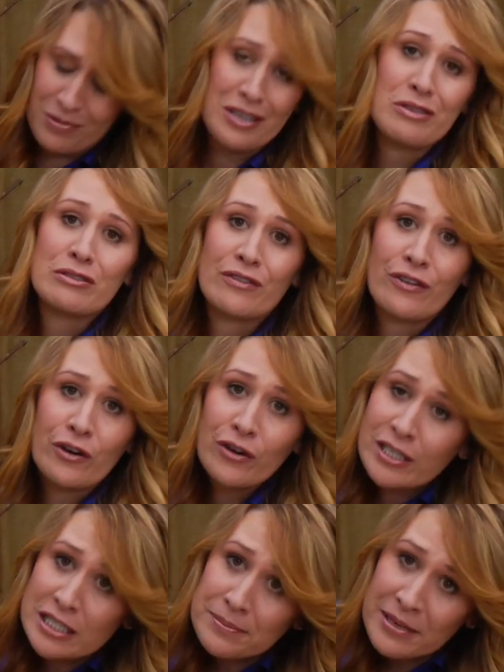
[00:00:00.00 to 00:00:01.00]
be used for
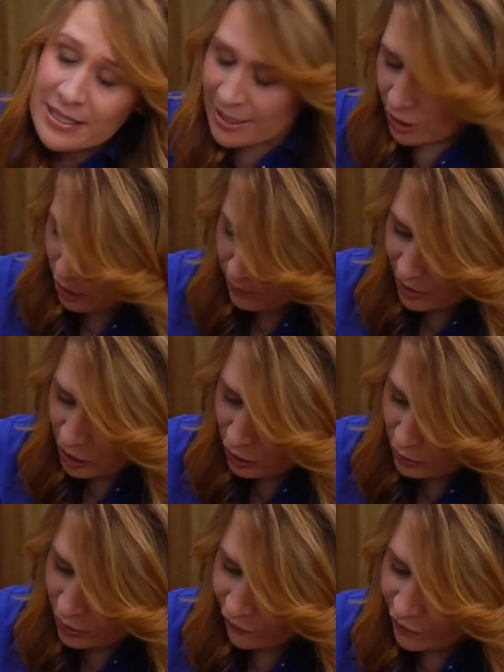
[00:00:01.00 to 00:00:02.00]
Christmas. It could be
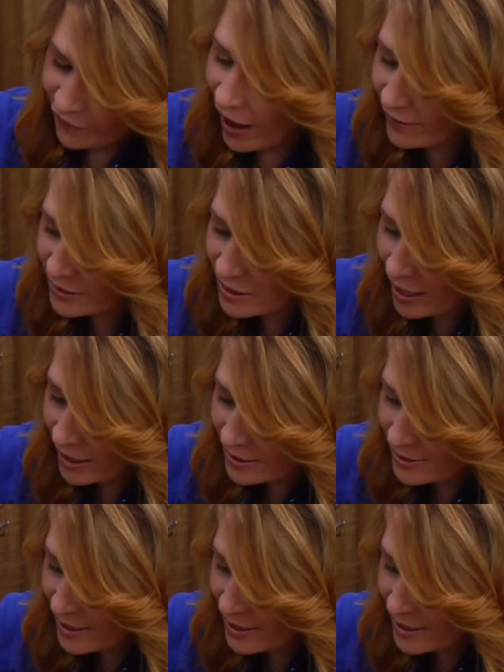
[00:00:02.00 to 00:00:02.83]
used for Valentine's